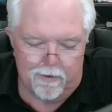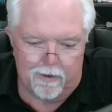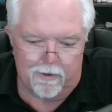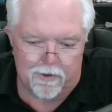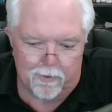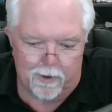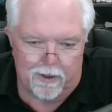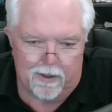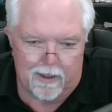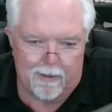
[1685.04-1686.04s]
In the
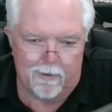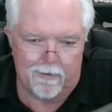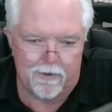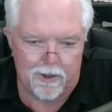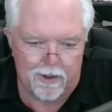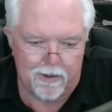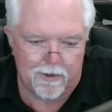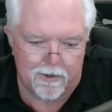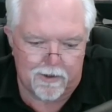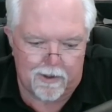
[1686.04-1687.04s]
sweet name of
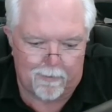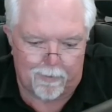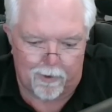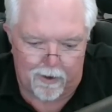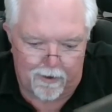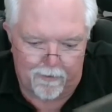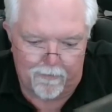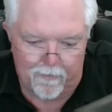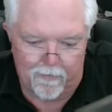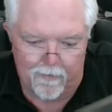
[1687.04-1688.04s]
Jesus, I pray.
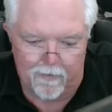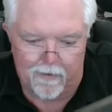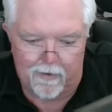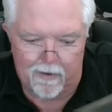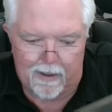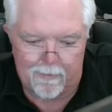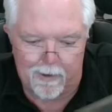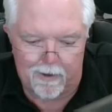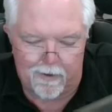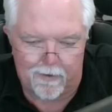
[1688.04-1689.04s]

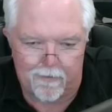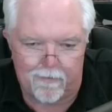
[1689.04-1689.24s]
Amen.